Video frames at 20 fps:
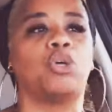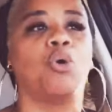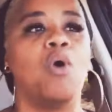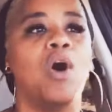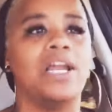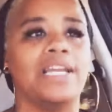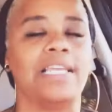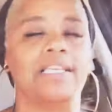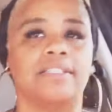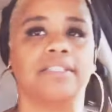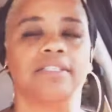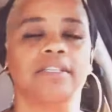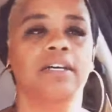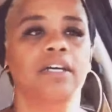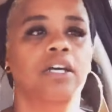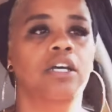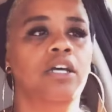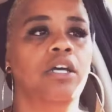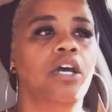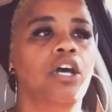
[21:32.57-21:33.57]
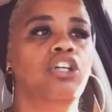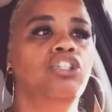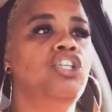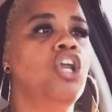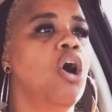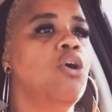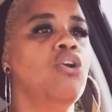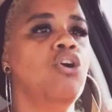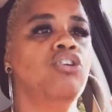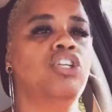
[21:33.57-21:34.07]
20s.
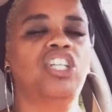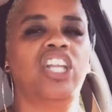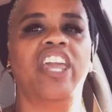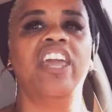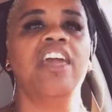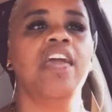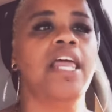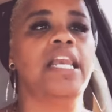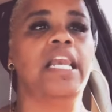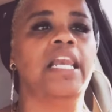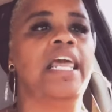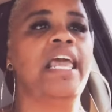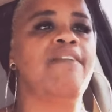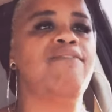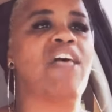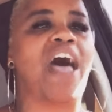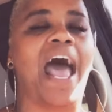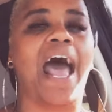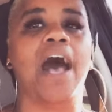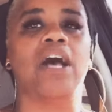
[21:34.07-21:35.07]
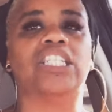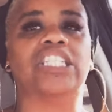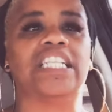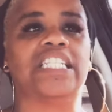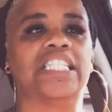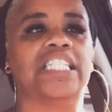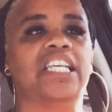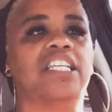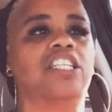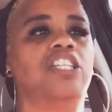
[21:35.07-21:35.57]
No kid leave the house
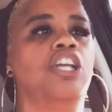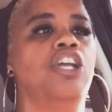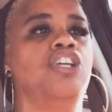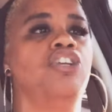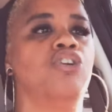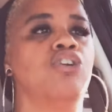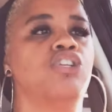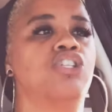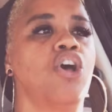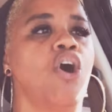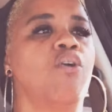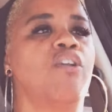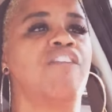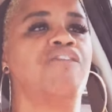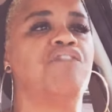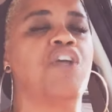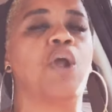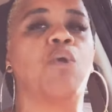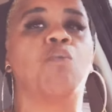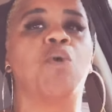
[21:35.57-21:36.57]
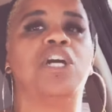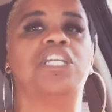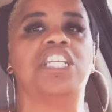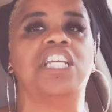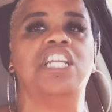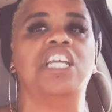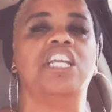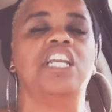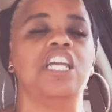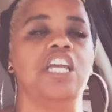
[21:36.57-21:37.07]
at 16 years old if there
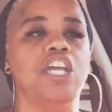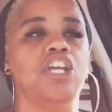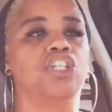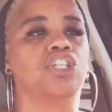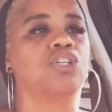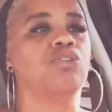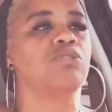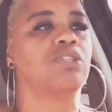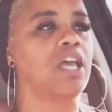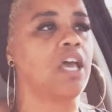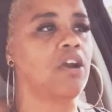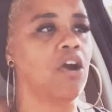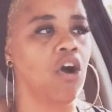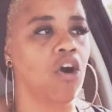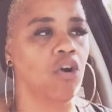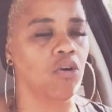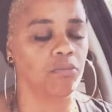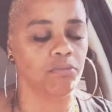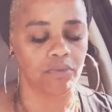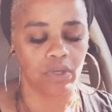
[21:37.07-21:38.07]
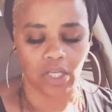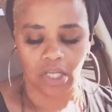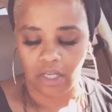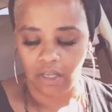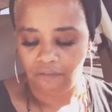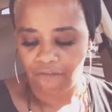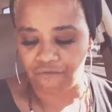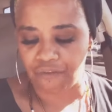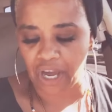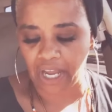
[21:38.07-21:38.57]
wasn't any issues at home.
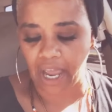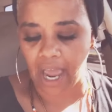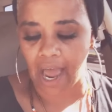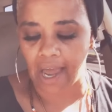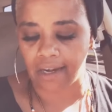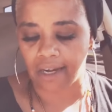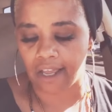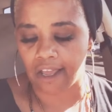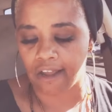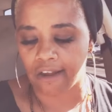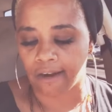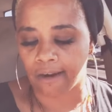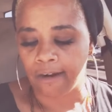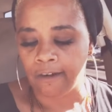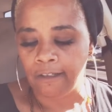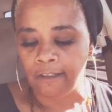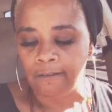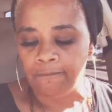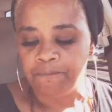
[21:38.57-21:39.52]
Fuck out of here.